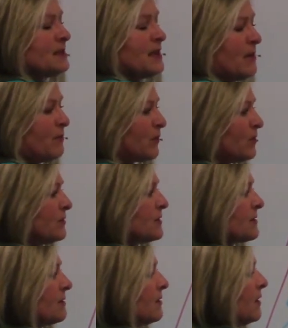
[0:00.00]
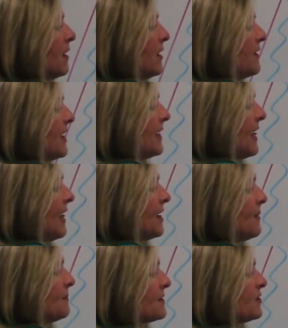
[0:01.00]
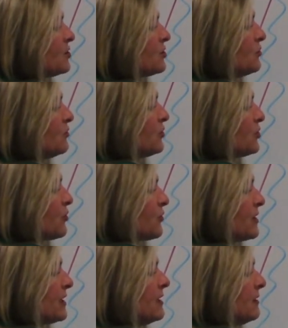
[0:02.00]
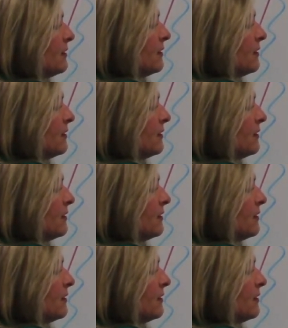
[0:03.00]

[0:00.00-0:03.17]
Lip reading: numbers, they add up to 230,